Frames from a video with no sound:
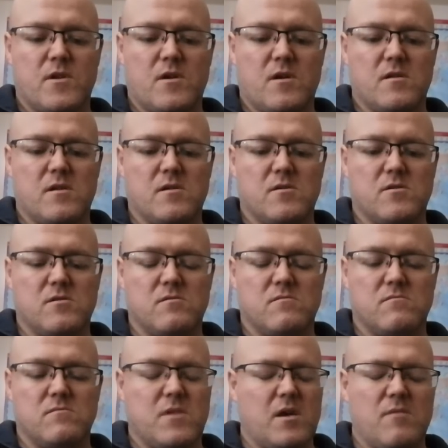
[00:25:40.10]
addiction
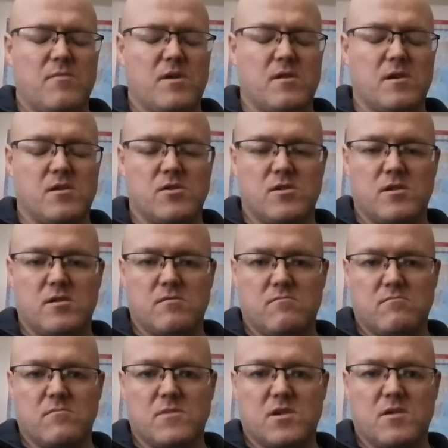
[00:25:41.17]
and
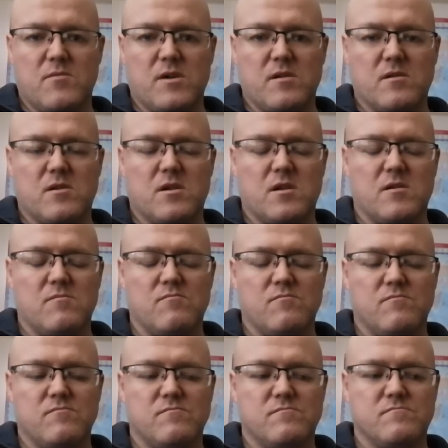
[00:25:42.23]
committing crime,
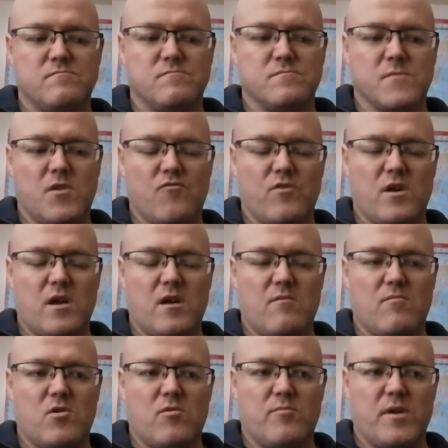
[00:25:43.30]

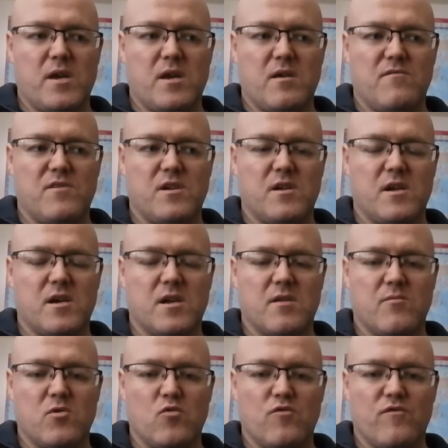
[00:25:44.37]
or behaving in a
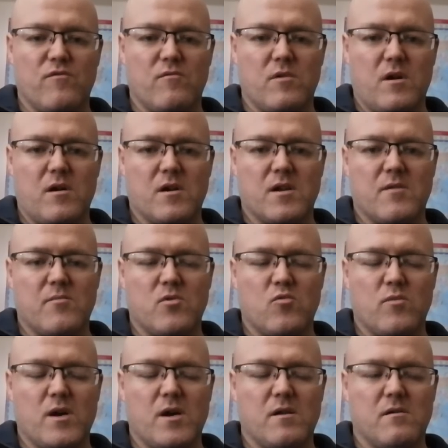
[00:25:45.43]
criminal
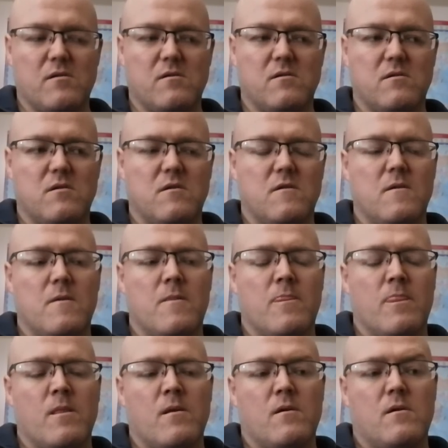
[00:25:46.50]
manner.
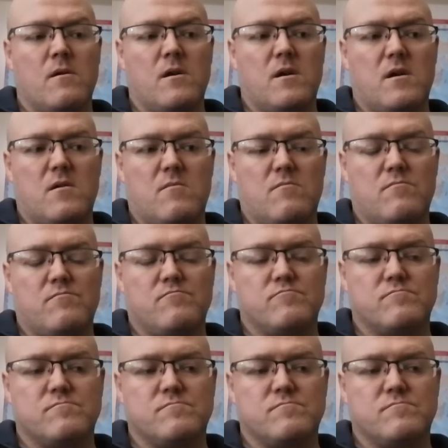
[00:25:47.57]
Um,